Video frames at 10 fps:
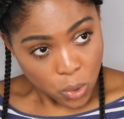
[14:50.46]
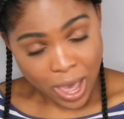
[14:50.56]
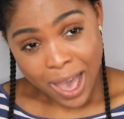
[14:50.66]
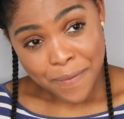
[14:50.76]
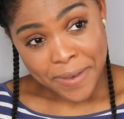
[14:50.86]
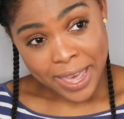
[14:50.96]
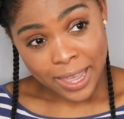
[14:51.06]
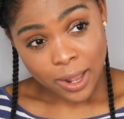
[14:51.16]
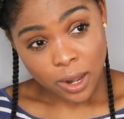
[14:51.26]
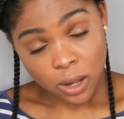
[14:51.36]
You have
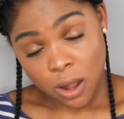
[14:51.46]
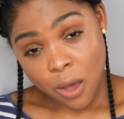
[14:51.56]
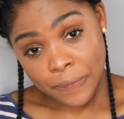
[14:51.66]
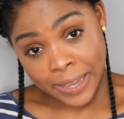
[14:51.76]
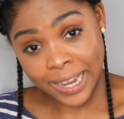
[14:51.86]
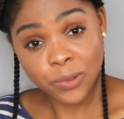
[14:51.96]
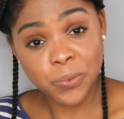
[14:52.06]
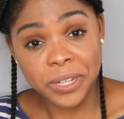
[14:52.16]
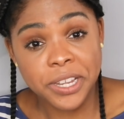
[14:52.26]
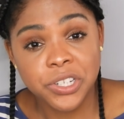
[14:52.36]
a
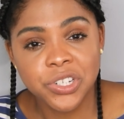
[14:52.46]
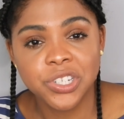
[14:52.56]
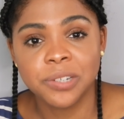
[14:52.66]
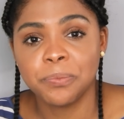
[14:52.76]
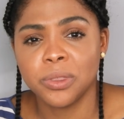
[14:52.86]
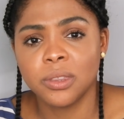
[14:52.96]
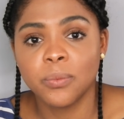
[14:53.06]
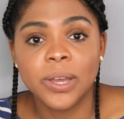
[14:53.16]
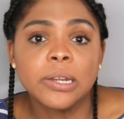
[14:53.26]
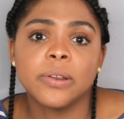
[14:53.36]
love-hate relationship with
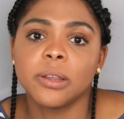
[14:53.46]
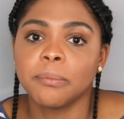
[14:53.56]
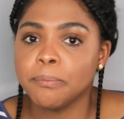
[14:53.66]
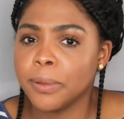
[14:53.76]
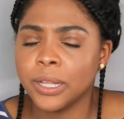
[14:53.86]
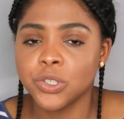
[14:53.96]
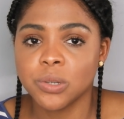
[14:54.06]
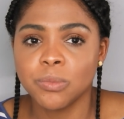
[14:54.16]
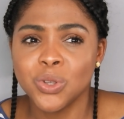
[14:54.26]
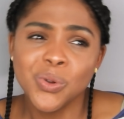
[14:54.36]
the weather here in
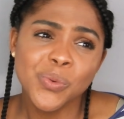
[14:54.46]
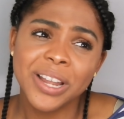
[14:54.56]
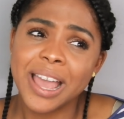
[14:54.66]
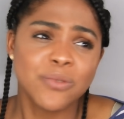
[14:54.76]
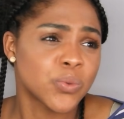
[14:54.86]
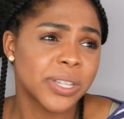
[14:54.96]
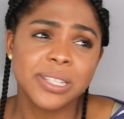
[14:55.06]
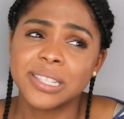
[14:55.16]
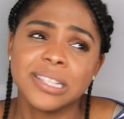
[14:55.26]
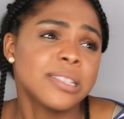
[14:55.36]
Belgium. You don't really have
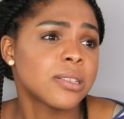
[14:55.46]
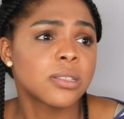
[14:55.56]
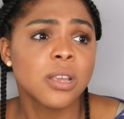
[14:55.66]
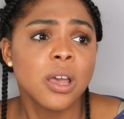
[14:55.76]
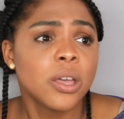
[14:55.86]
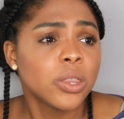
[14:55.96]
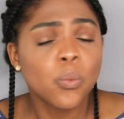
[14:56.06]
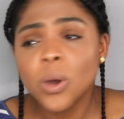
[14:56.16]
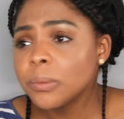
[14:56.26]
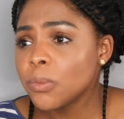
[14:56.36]
real seasons.
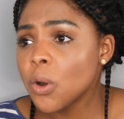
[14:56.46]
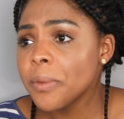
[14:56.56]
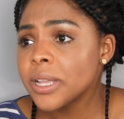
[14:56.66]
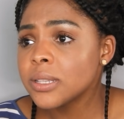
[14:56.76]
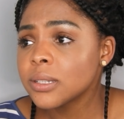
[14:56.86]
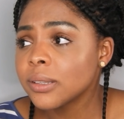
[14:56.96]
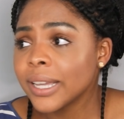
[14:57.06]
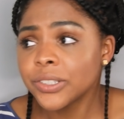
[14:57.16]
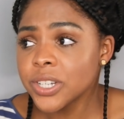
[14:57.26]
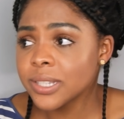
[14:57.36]
The one moment,
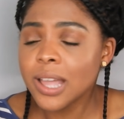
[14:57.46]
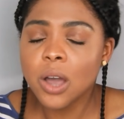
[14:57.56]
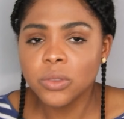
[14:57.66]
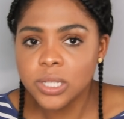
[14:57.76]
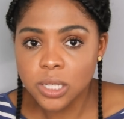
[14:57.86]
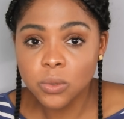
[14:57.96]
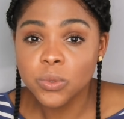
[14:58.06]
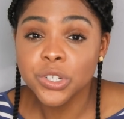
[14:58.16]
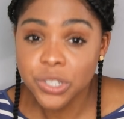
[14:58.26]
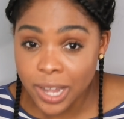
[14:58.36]
like just now, the
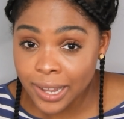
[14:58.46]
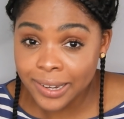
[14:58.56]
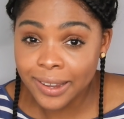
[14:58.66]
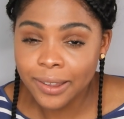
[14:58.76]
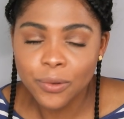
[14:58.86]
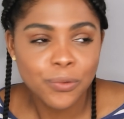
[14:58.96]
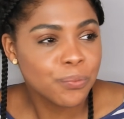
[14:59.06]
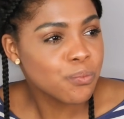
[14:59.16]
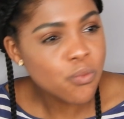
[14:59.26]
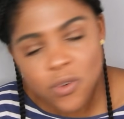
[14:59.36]
sun was shining,
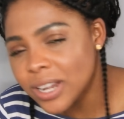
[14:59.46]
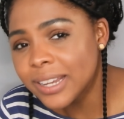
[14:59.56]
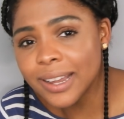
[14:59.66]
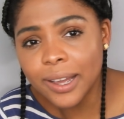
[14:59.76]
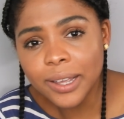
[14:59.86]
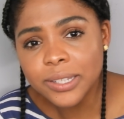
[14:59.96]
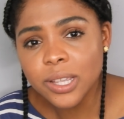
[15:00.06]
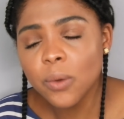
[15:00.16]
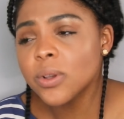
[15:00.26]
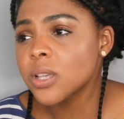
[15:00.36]
really
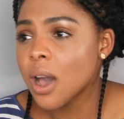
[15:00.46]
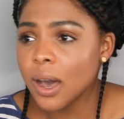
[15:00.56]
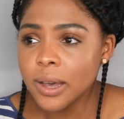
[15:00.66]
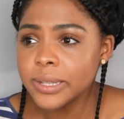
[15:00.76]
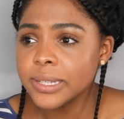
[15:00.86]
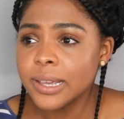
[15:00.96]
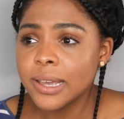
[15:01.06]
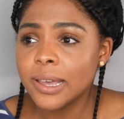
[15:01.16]
nice, it was hot.